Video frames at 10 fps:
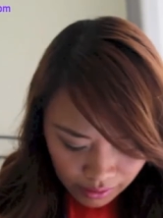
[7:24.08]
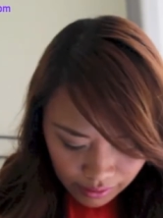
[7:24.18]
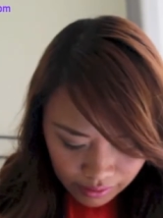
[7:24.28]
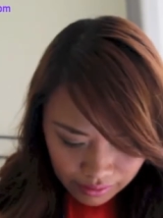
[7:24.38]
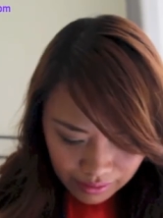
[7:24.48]

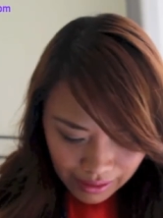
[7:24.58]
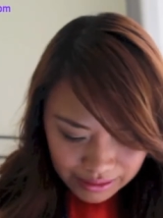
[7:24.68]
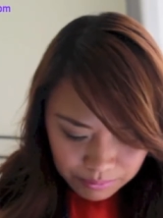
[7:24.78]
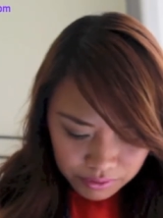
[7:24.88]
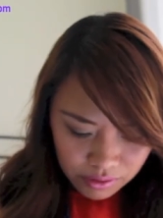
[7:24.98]
And
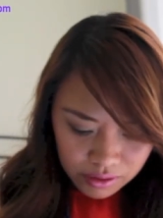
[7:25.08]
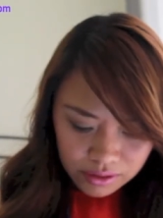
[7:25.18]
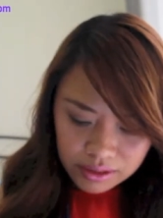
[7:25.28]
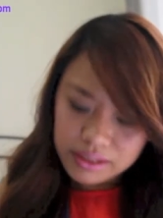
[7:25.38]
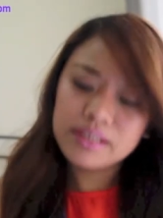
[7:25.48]
last but not
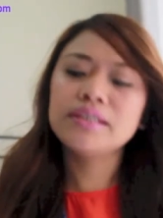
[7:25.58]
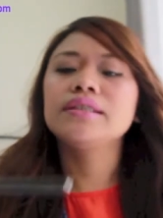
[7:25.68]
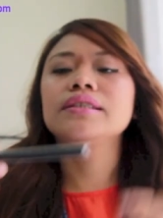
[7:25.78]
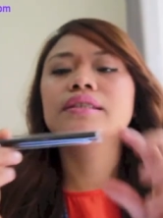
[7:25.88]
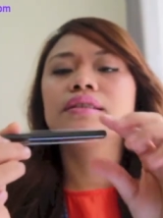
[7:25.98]
the
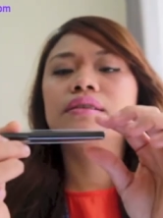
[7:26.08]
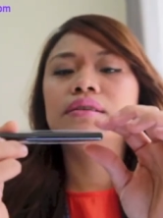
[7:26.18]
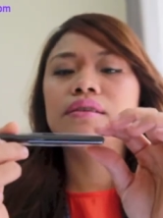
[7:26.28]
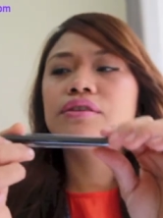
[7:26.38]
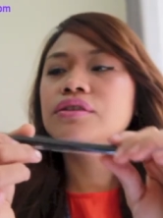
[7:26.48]
least is
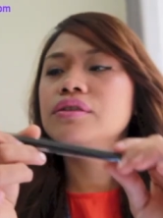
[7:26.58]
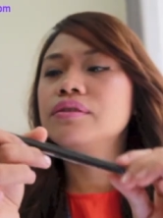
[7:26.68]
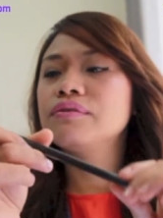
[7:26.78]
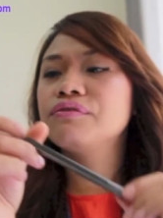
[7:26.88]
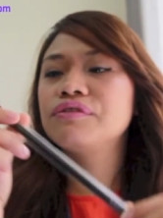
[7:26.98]
the
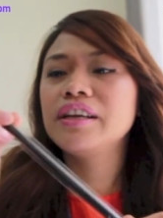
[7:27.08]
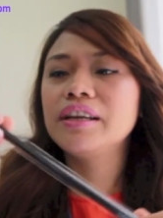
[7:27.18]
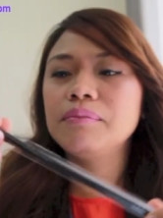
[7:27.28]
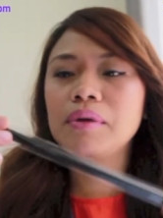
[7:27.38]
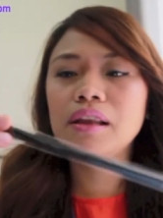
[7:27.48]

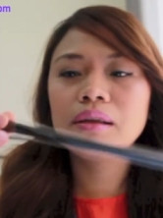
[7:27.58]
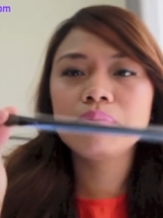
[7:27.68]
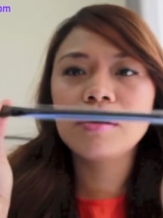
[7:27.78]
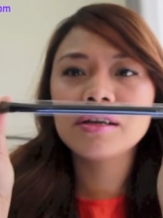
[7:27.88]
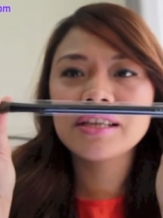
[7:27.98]
free
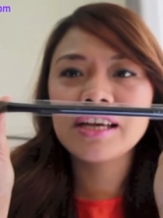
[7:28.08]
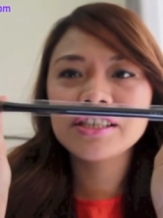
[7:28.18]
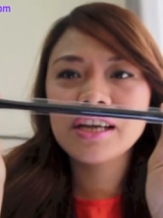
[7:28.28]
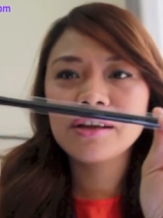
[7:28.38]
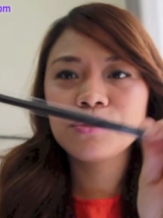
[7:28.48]
Bellabox
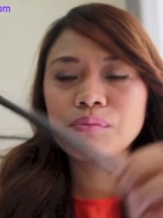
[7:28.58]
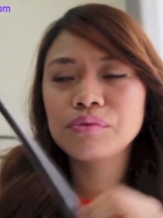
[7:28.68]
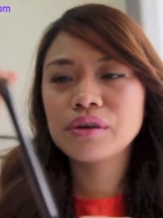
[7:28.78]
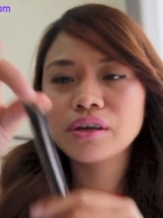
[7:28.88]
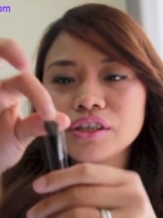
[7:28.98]
eyeshadow
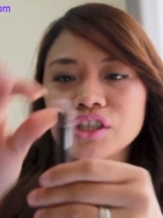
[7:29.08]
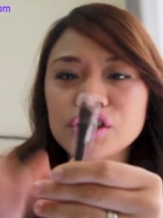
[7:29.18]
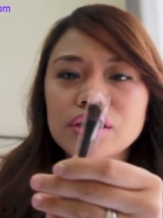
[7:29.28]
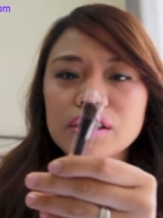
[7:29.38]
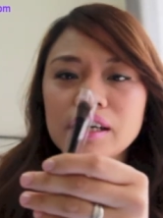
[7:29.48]

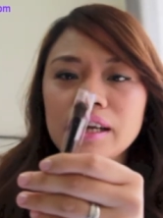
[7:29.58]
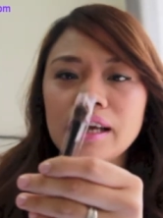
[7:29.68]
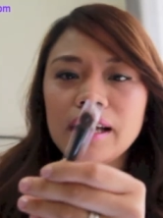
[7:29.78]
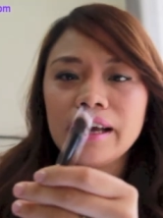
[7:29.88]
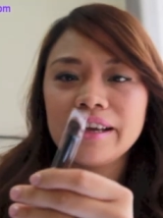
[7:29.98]
brush.
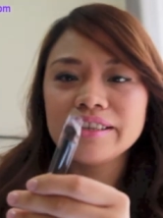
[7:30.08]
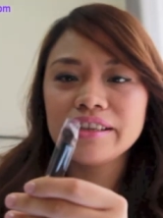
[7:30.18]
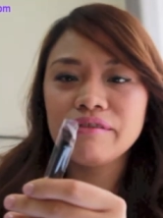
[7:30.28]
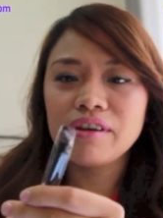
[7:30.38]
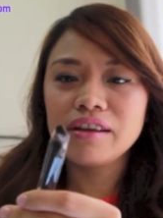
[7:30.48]
As
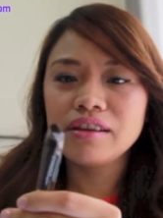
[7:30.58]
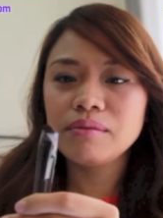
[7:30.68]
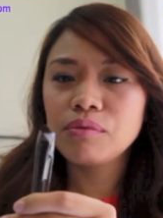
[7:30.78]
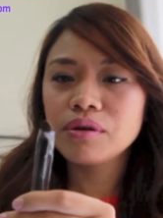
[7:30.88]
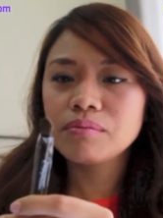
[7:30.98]
if I
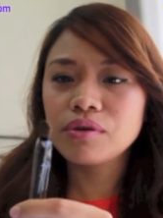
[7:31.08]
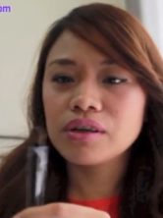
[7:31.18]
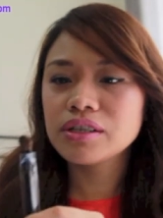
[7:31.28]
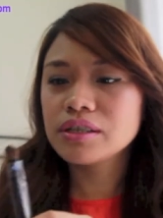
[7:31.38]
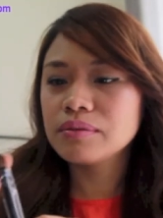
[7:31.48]
need more
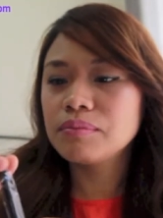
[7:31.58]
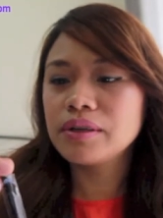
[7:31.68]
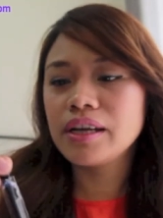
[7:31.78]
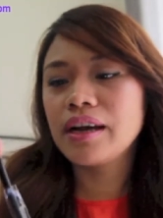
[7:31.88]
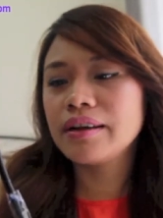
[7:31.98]
brush.
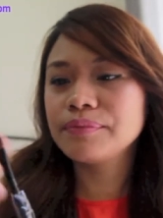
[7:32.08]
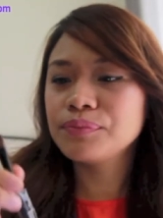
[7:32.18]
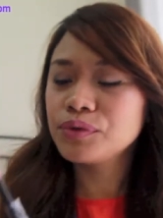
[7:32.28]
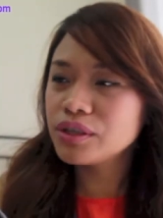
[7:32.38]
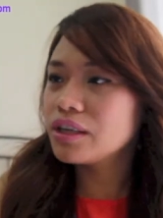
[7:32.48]
But yeah,
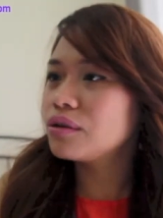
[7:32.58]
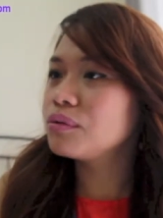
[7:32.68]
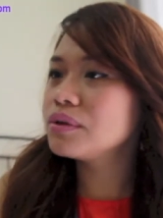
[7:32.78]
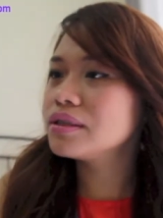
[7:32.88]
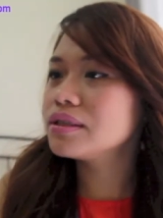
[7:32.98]
you can
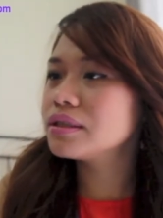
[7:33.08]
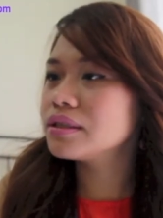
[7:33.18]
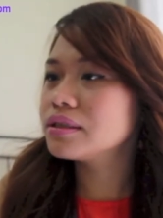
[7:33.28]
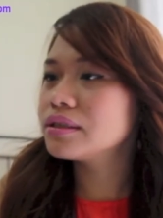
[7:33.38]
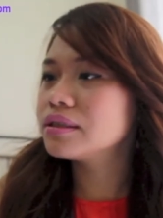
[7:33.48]
always...